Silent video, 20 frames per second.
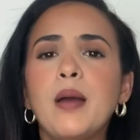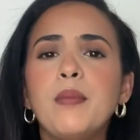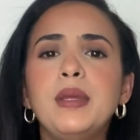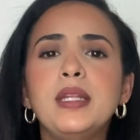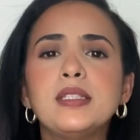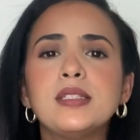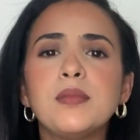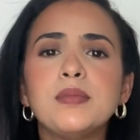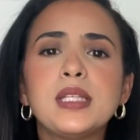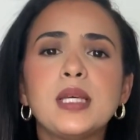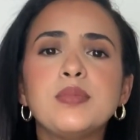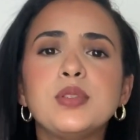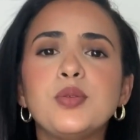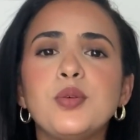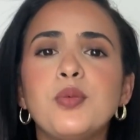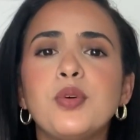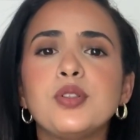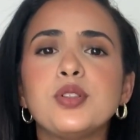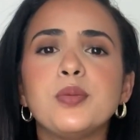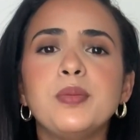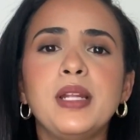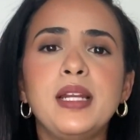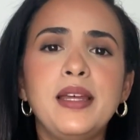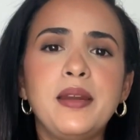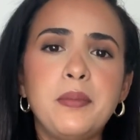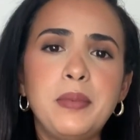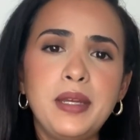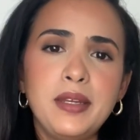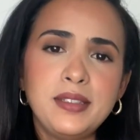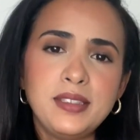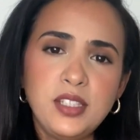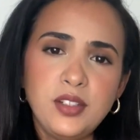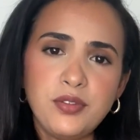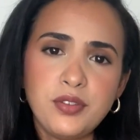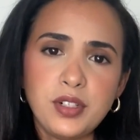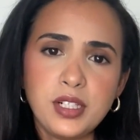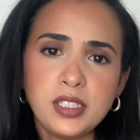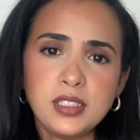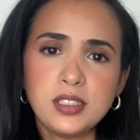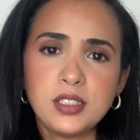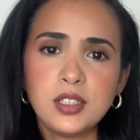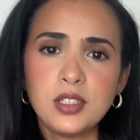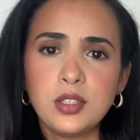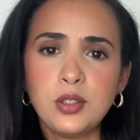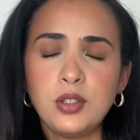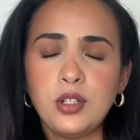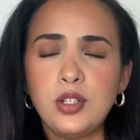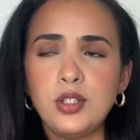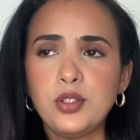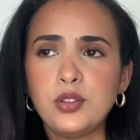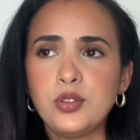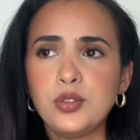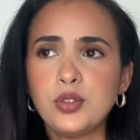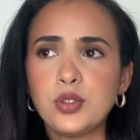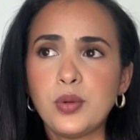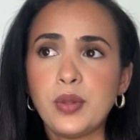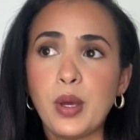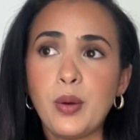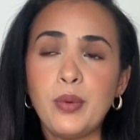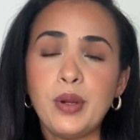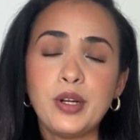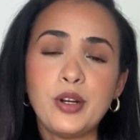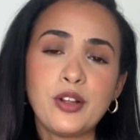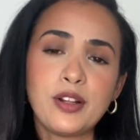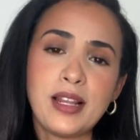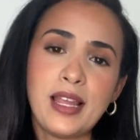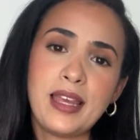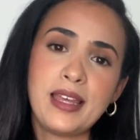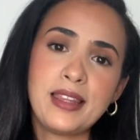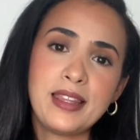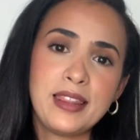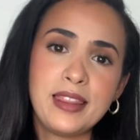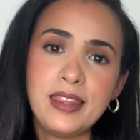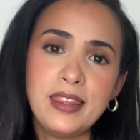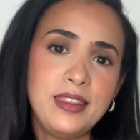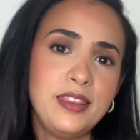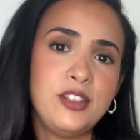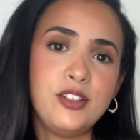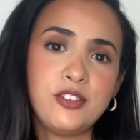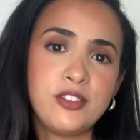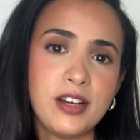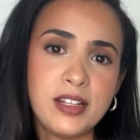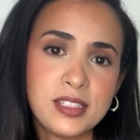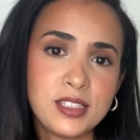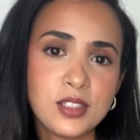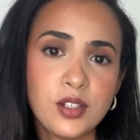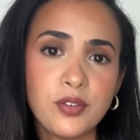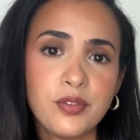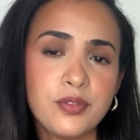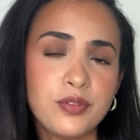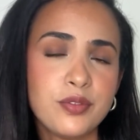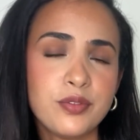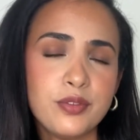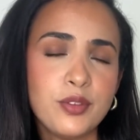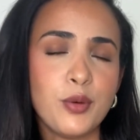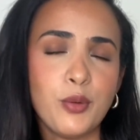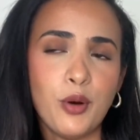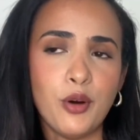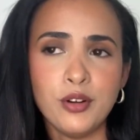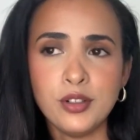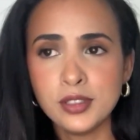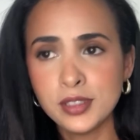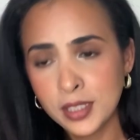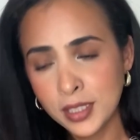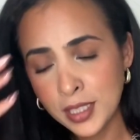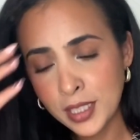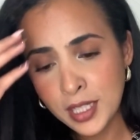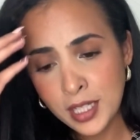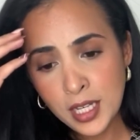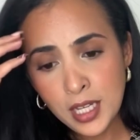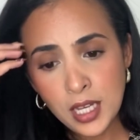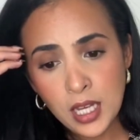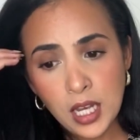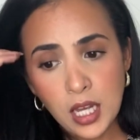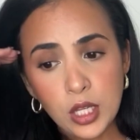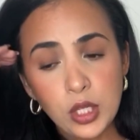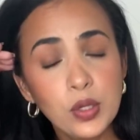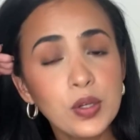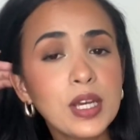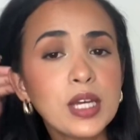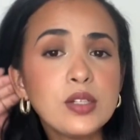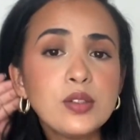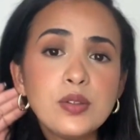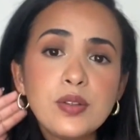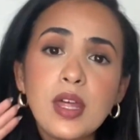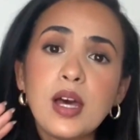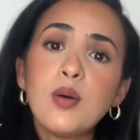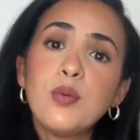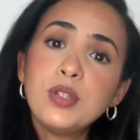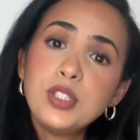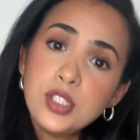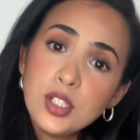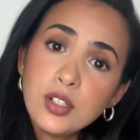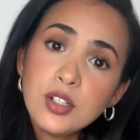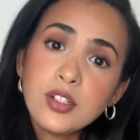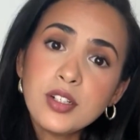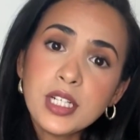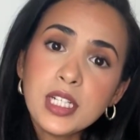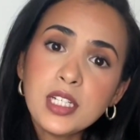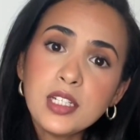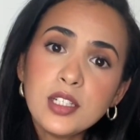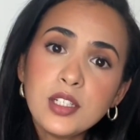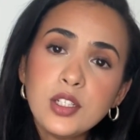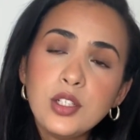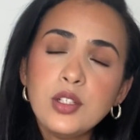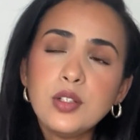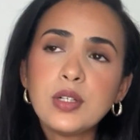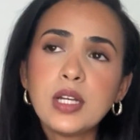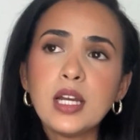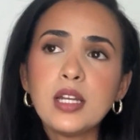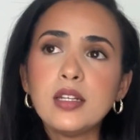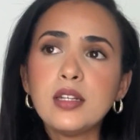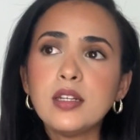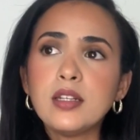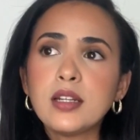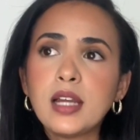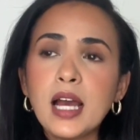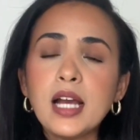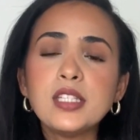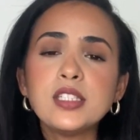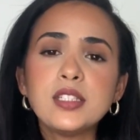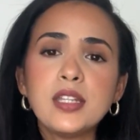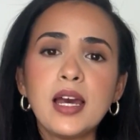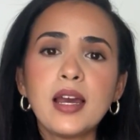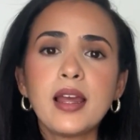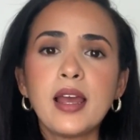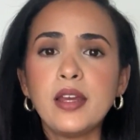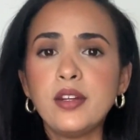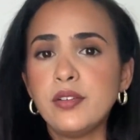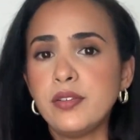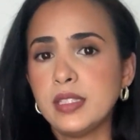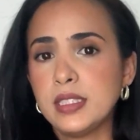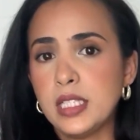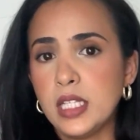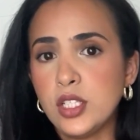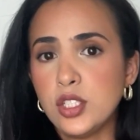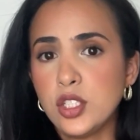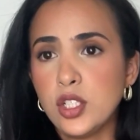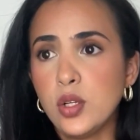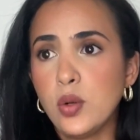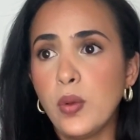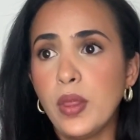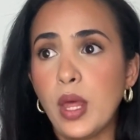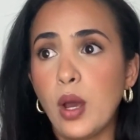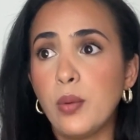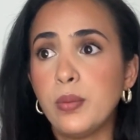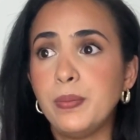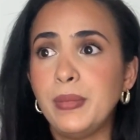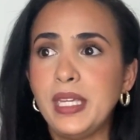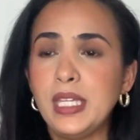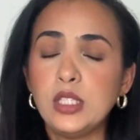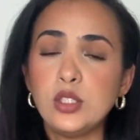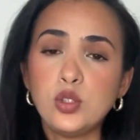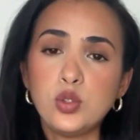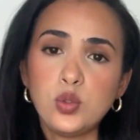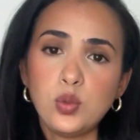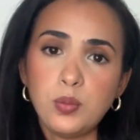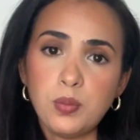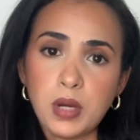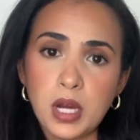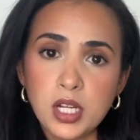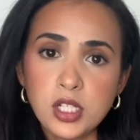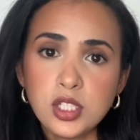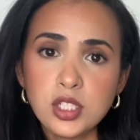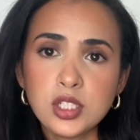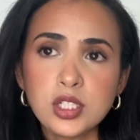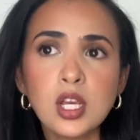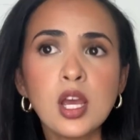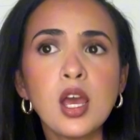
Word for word: mean, sometimes we want to be a little bit different, to show that we're not like the rest of the world. You can do that with jewelry. You can catch that kind of attention without being too much.